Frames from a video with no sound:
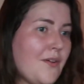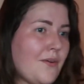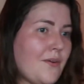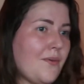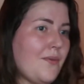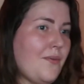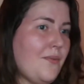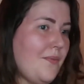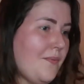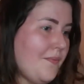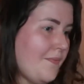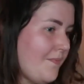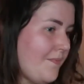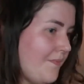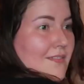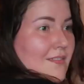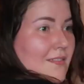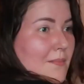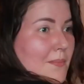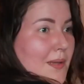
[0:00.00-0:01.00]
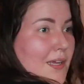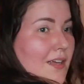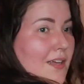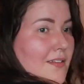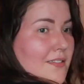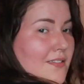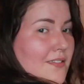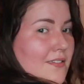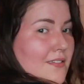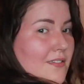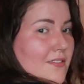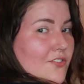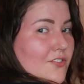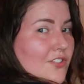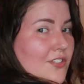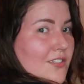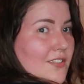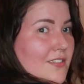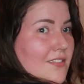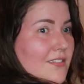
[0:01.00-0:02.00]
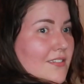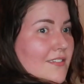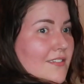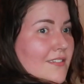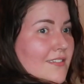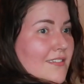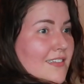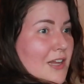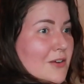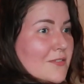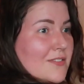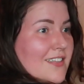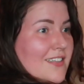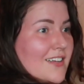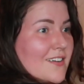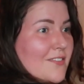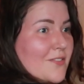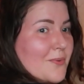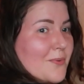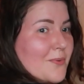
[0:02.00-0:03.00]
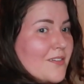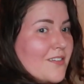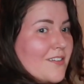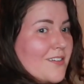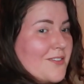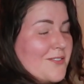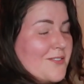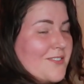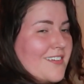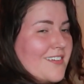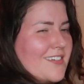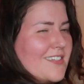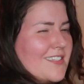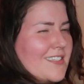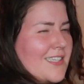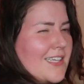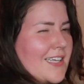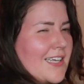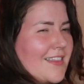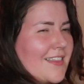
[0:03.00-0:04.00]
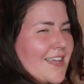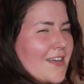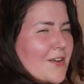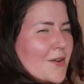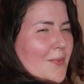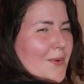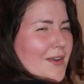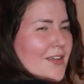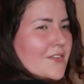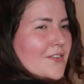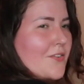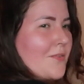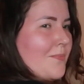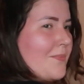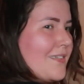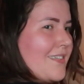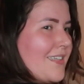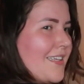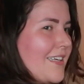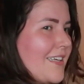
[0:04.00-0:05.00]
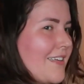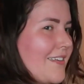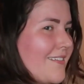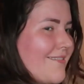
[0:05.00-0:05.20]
Ooh, my cousin is just outside of the window, and it's like they know what I do, but like